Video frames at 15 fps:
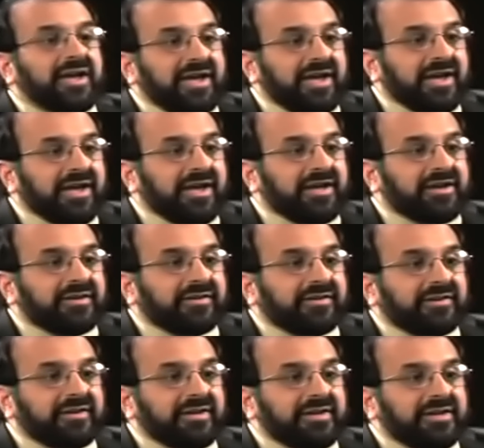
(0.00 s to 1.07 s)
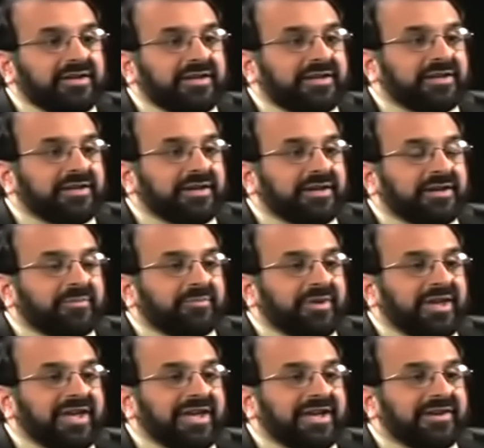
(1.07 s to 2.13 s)
and he
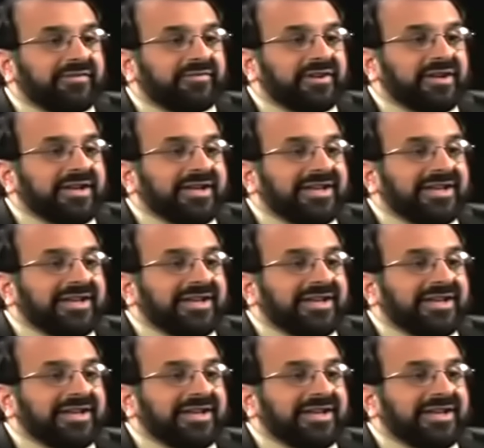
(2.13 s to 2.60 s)
behaved